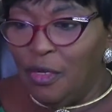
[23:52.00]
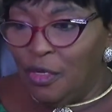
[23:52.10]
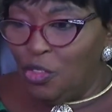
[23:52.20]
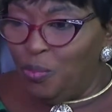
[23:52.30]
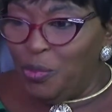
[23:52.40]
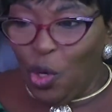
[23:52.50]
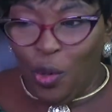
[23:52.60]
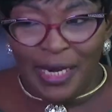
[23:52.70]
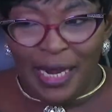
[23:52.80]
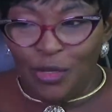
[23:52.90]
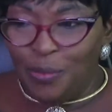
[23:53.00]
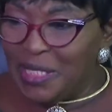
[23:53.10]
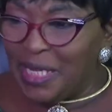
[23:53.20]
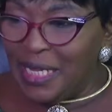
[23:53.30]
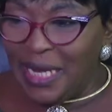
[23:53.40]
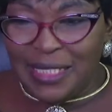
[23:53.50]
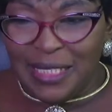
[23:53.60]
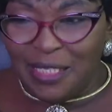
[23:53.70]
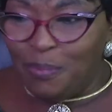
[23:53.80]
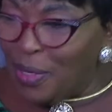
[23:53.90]
You'll be taking
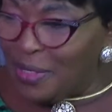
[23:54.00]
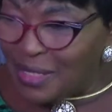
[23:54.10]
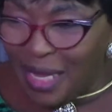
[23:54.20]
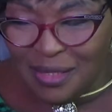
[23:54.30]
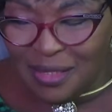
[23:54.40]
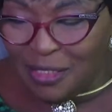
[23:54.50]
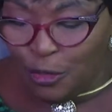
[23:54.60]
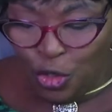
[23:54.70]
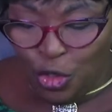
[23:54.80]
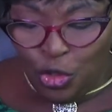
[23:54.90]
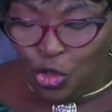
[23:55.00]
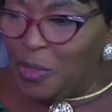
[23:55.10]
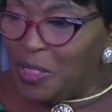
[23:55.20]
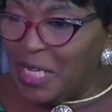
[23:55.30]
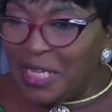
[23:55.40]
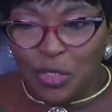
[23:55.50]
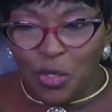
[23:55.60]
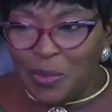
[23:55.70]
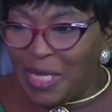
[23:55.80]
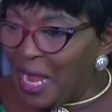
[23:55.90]
antidepressants, you'll be taking some
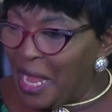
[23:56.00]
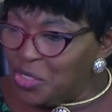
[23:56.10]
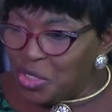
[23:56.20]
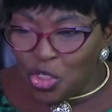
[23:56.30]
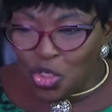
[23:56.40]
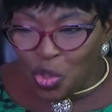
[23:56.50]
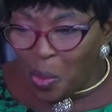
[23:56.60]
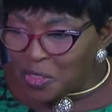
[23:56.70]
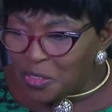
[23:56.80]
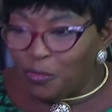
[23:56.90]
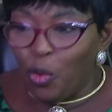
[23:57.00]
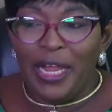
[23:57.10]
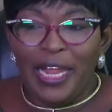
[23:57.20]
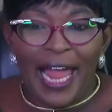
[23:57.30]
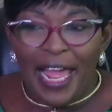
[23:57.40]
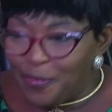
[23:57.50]
psychiatric drugs for life.